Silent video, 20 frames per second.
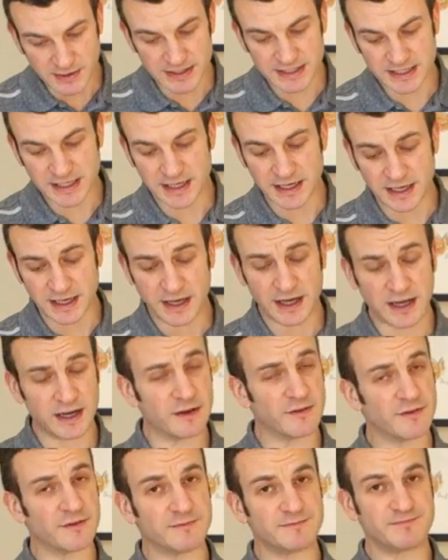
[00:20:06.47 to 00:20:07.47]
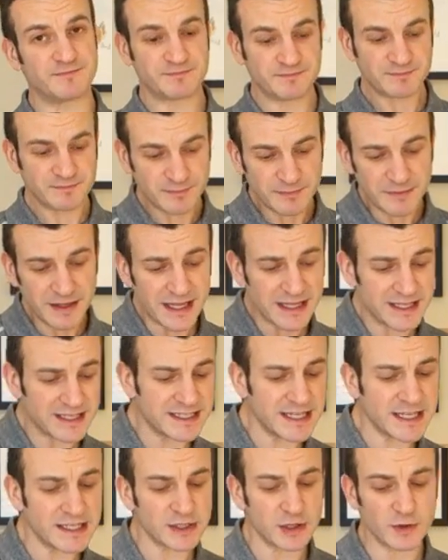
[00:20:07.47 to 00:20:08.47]
it's going to kind of
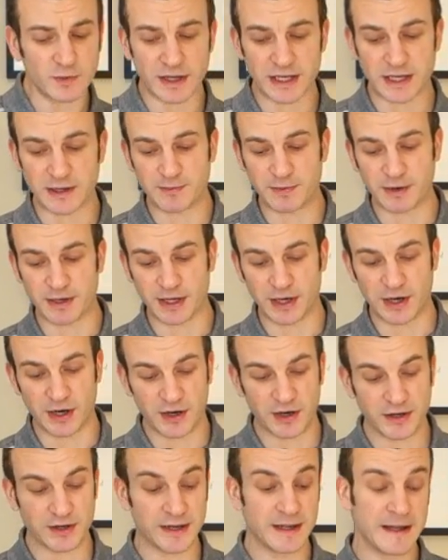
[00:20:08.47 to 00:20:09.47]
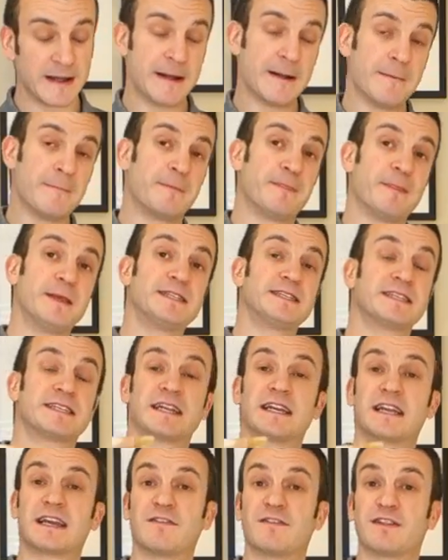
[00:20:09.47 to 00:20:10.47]
sizzle when you put it on. And this is
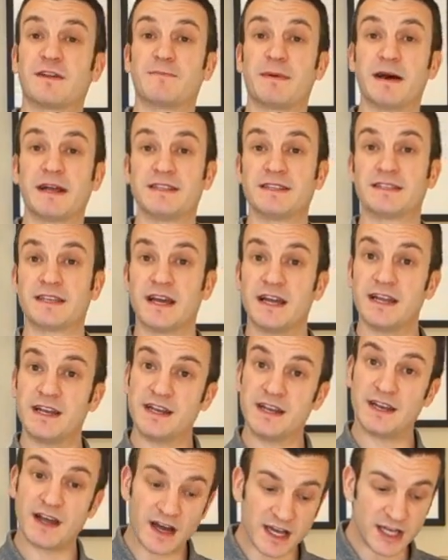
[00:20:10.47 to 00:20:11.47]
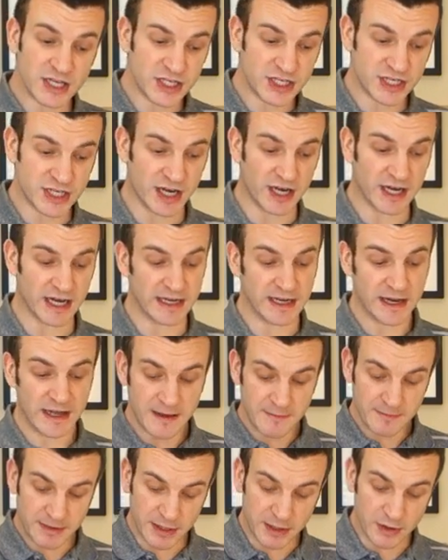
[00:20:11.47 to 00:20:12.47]
going to give the buns a nice shine,
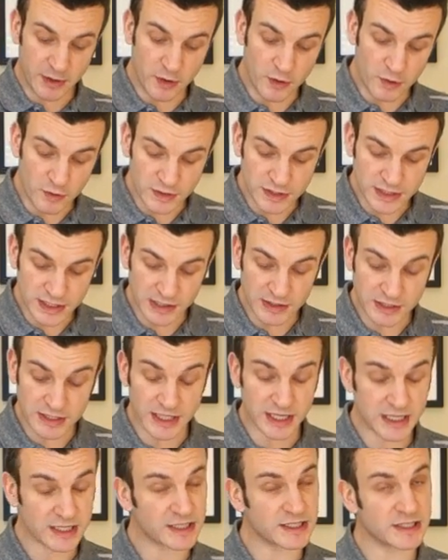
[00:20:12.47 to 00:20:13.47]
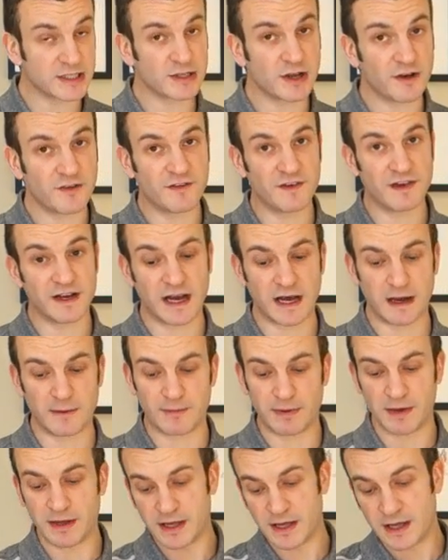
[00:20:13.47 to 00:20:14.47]
but it'll also just soften
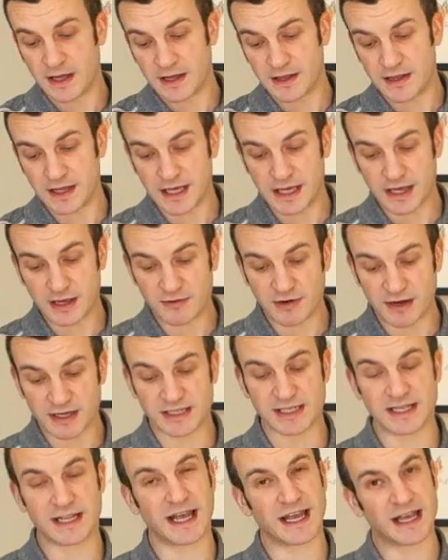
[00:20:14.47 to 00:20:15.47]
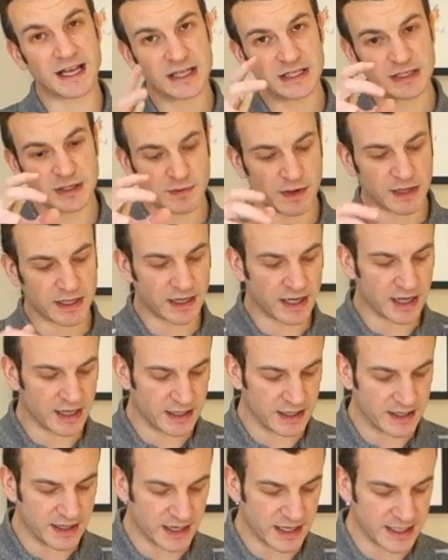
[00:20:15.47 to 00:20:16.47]
up the crust of the end, because you want kind
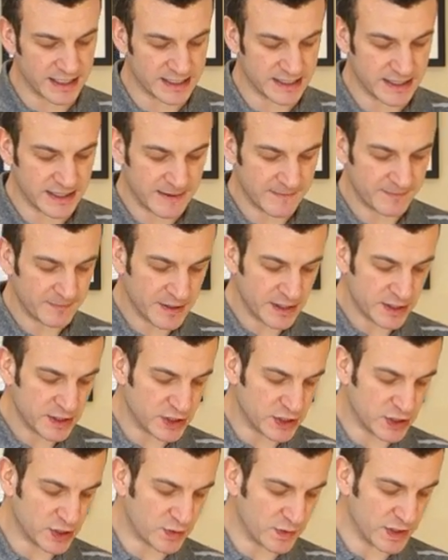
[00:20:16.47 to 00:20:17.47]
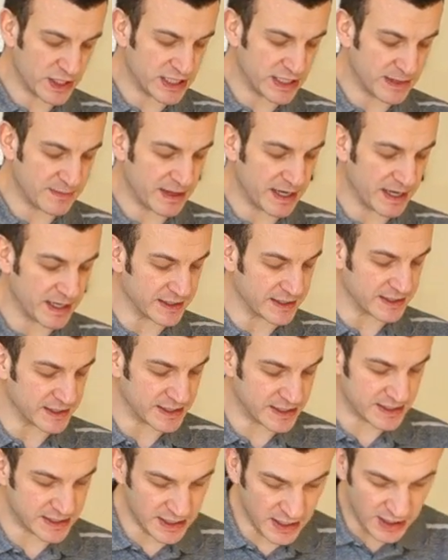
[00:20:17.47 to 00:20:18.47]
of nice squidgy buns.
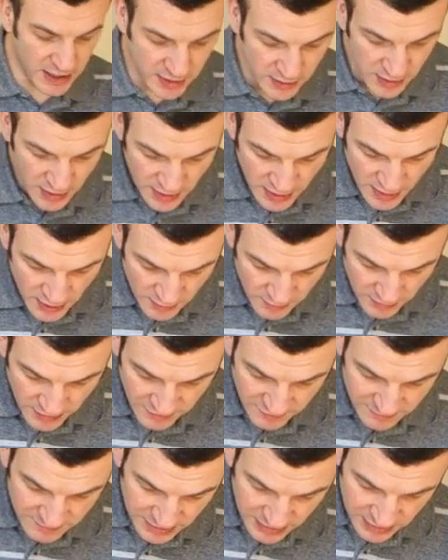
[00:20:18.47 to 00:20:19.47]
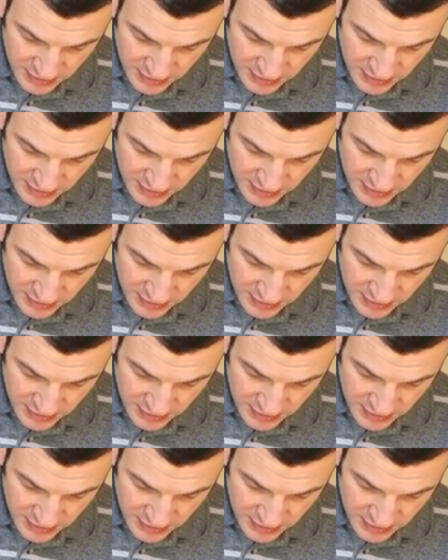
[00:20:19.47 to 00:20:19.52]
So we'll give them a